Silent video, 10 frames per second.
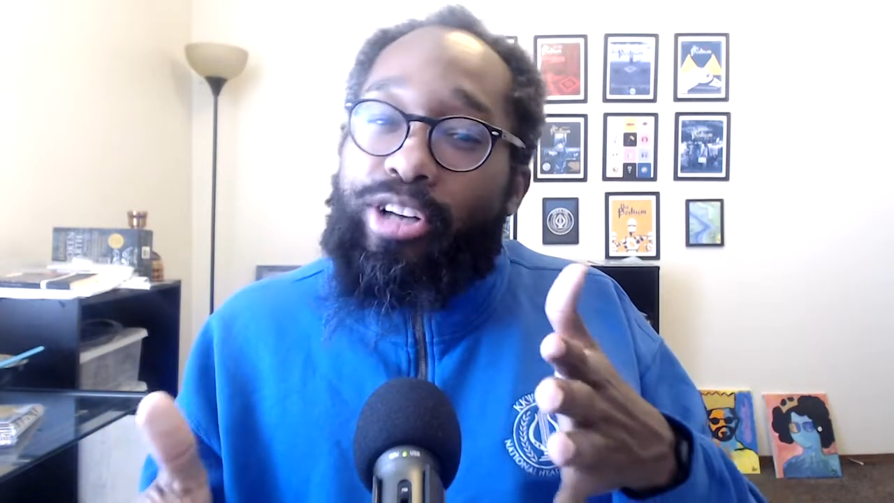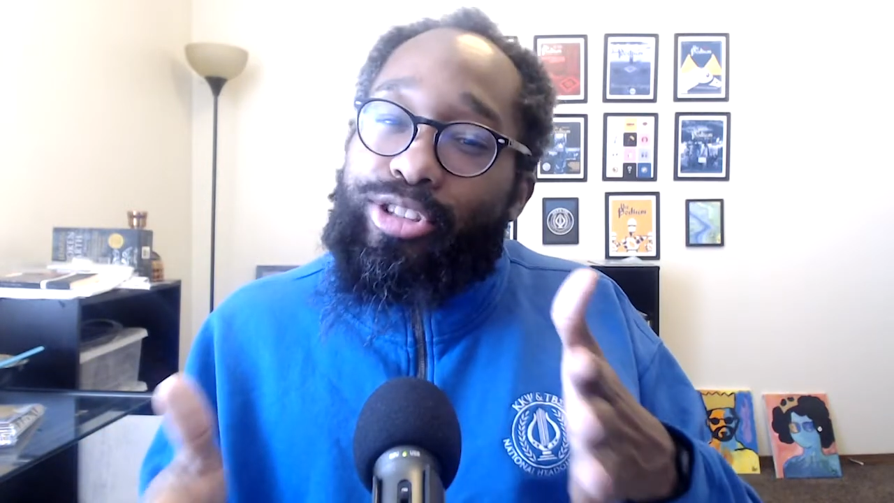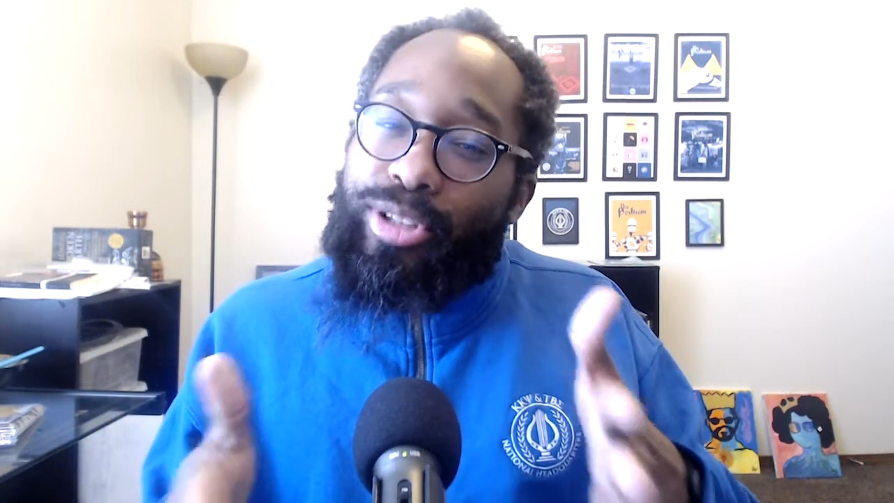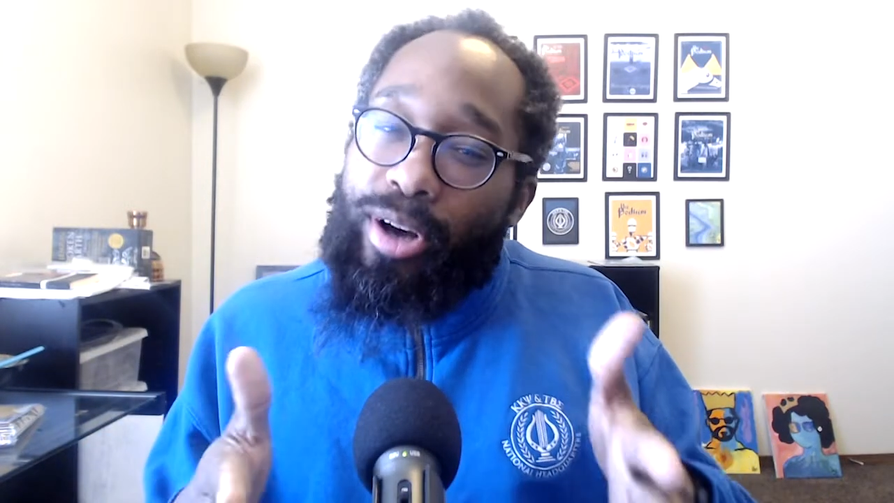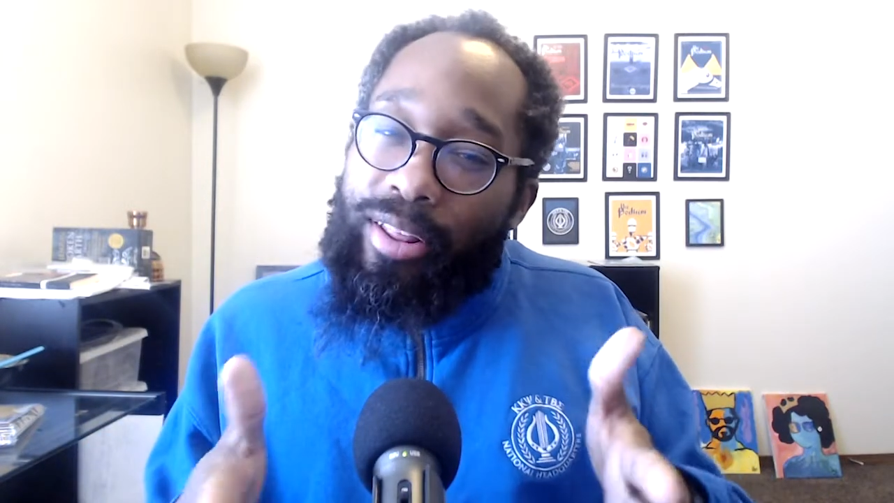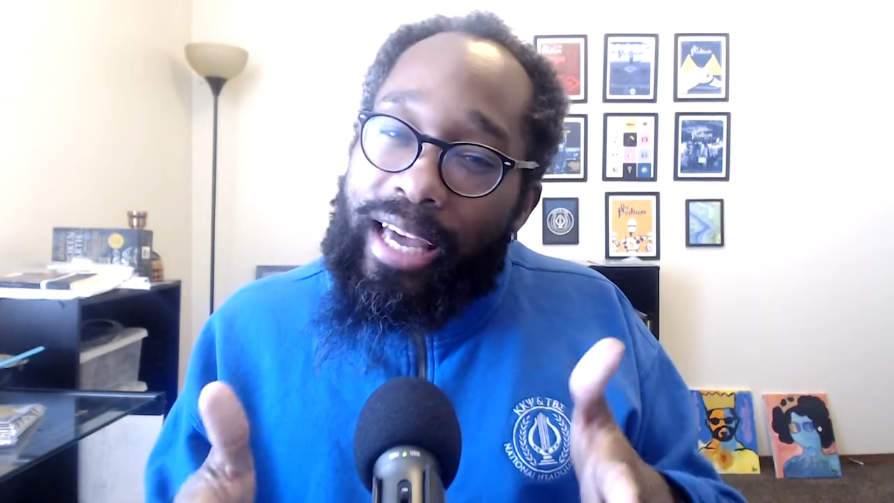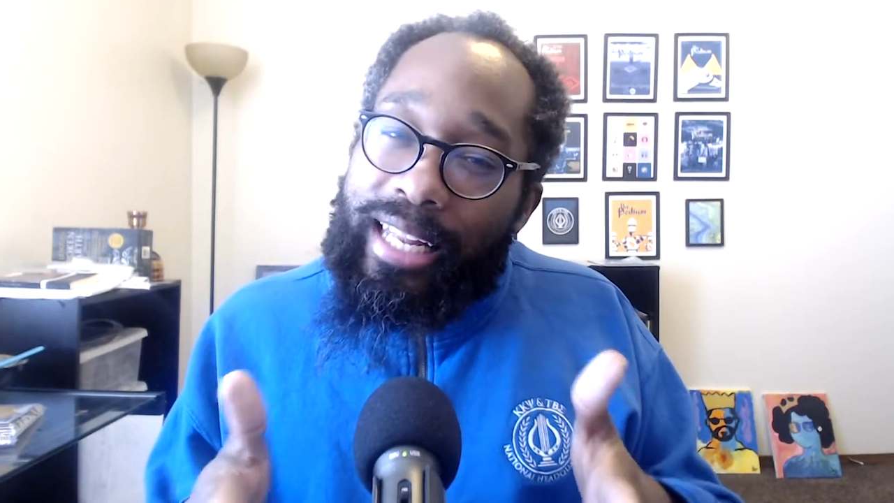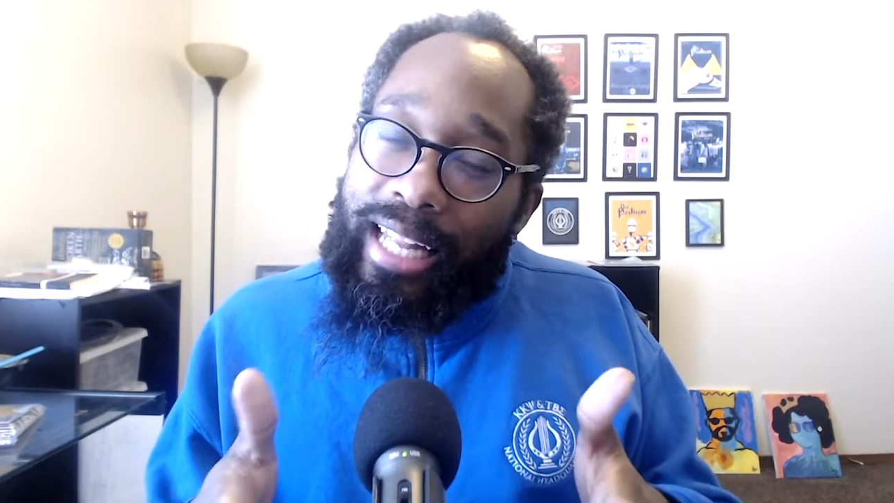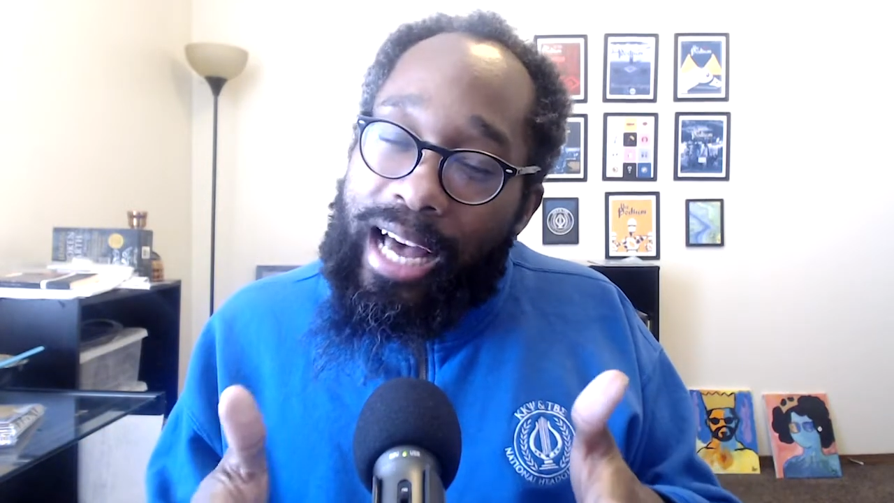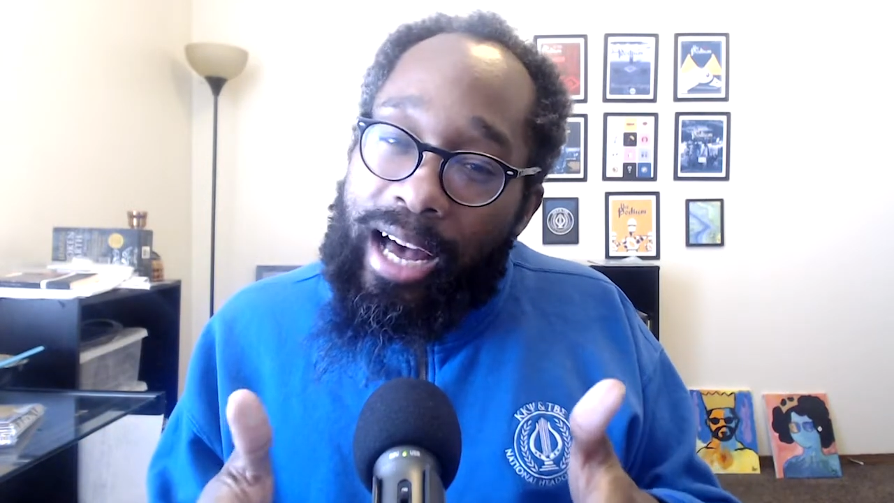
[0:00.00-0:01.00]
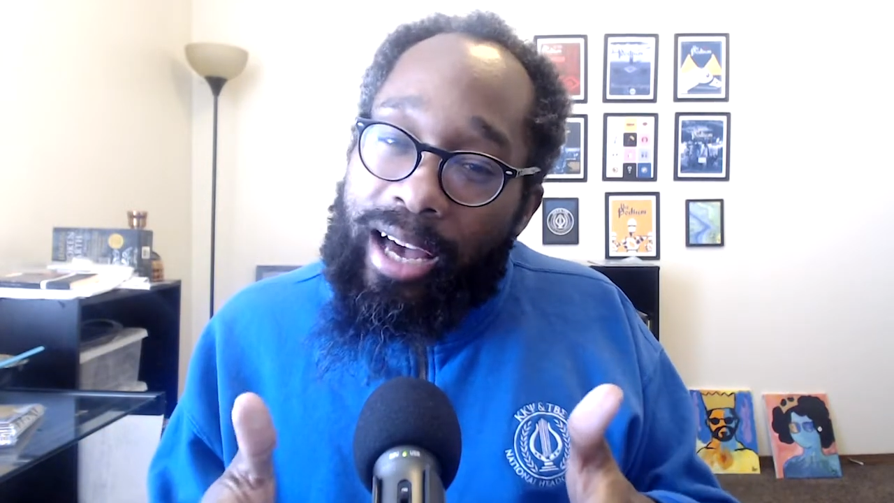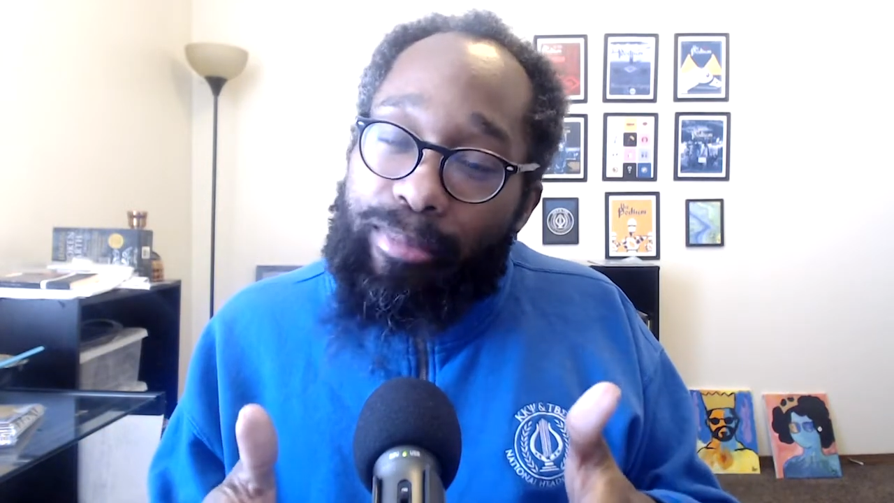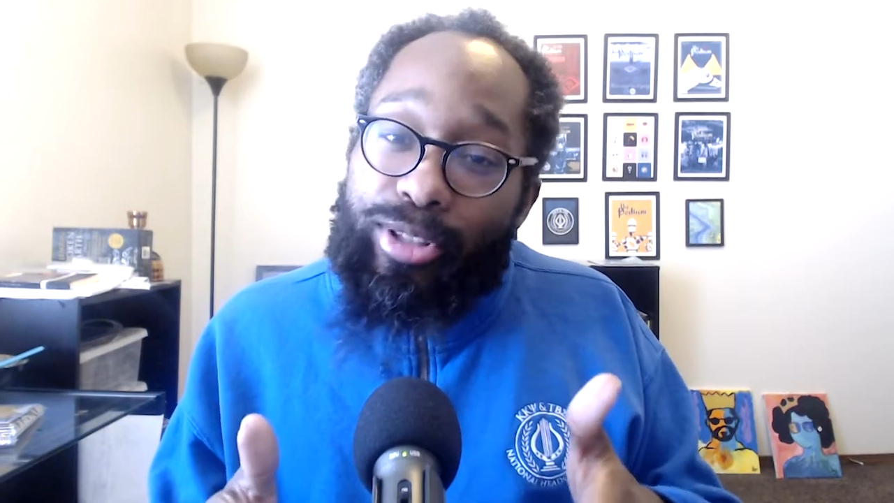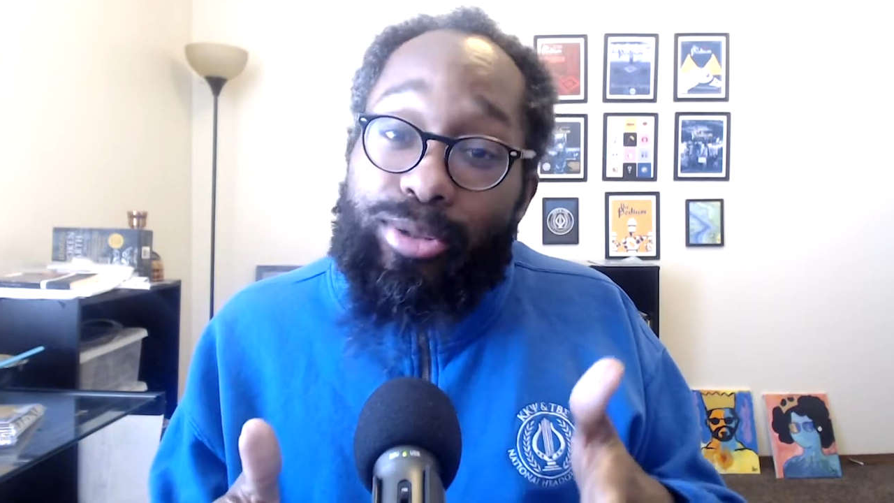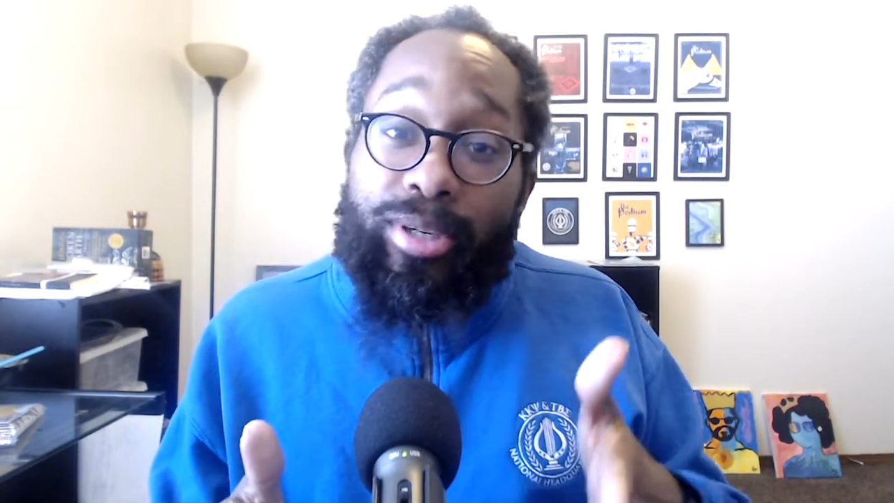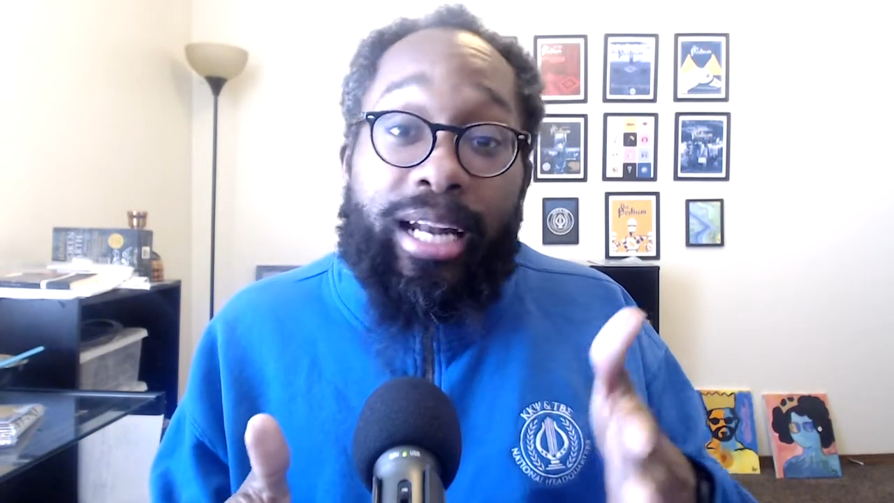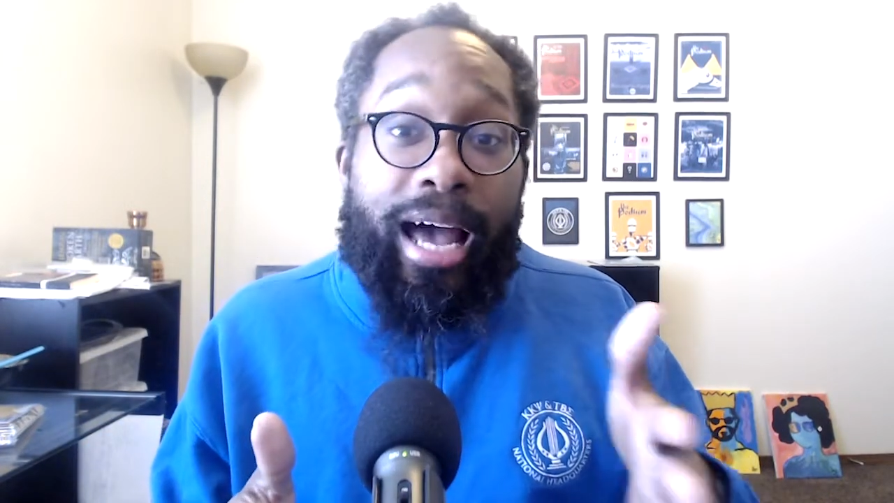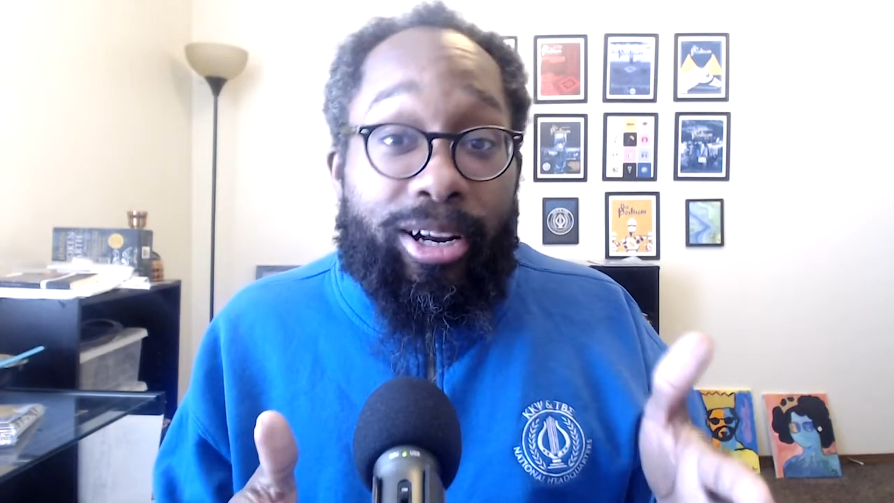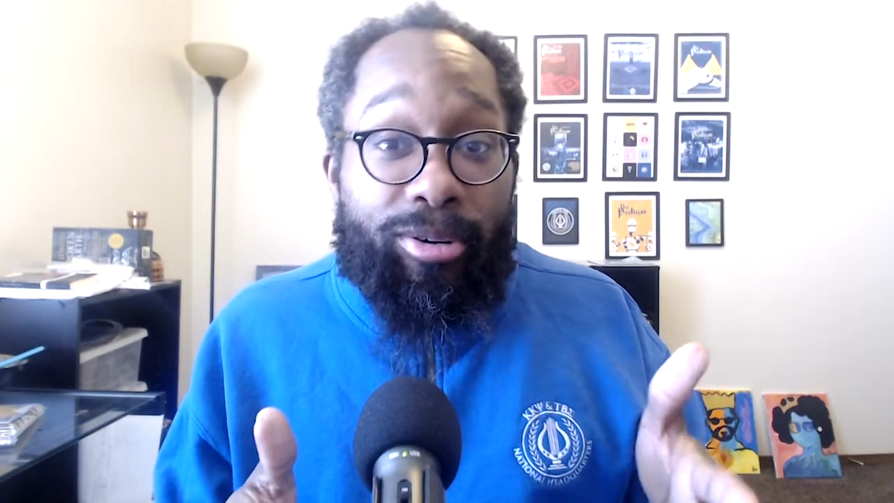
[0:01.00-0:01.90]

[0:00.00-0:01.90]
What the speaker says: draw that line between not